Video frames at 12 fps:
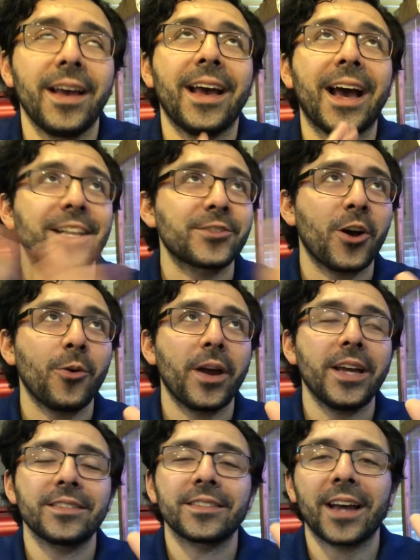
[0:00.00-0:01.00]
As
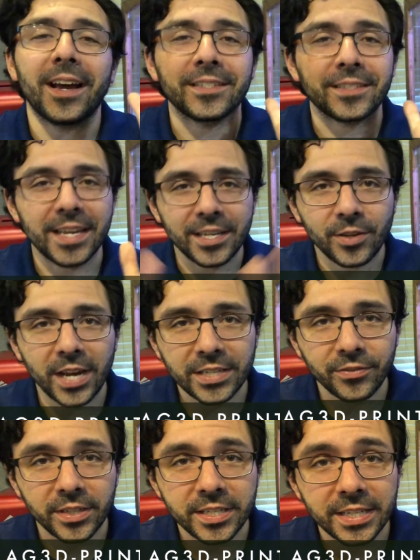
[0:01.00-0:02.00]
always, guys, thank you guys
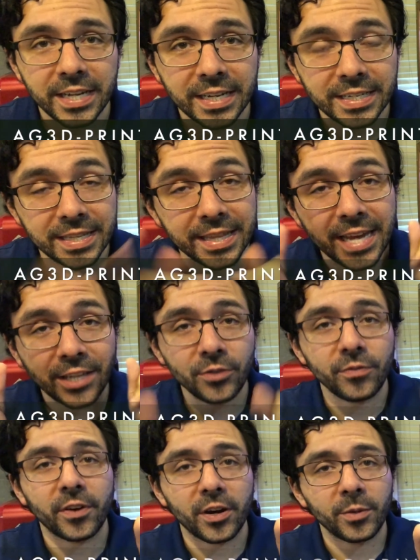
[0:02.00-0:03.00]
for listening, and thank
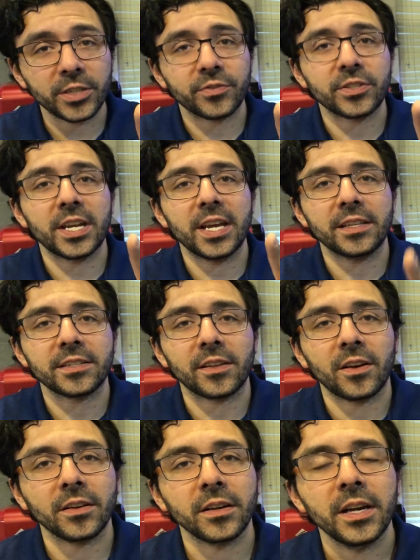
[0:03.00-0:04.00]
you very much for staying this
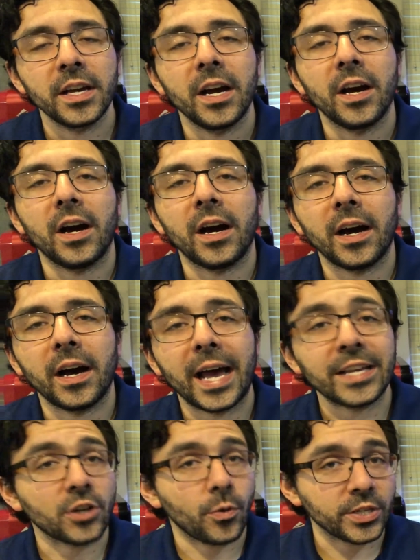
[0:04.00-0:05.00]
long.
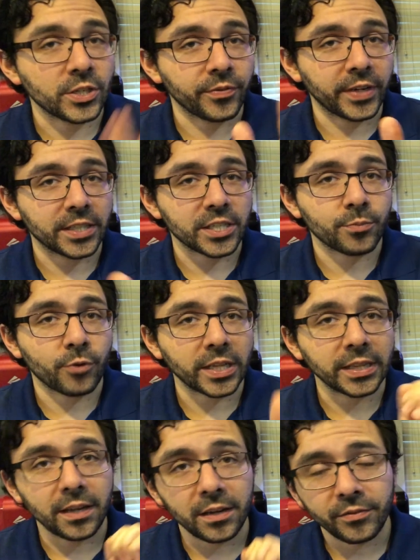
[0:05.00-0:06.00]
As always, don't forget to spread
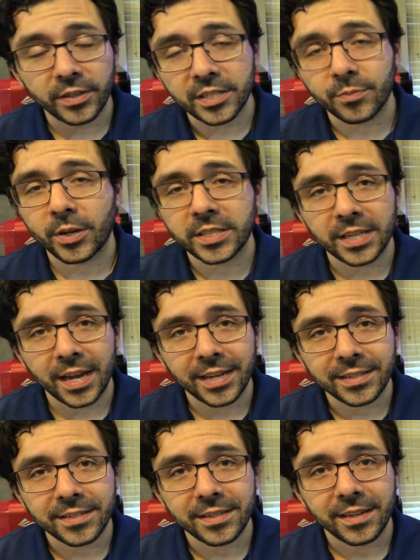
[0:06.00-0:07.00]
love and spread
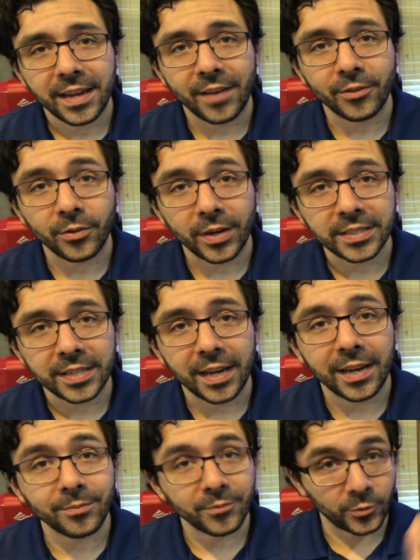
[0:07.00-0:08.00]
science. Have a great
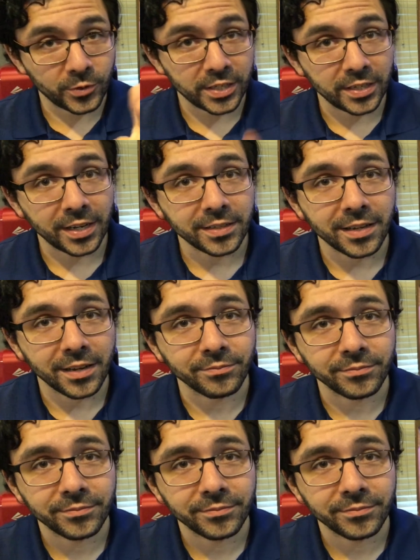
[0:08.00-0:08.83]
time. We'll see you next time.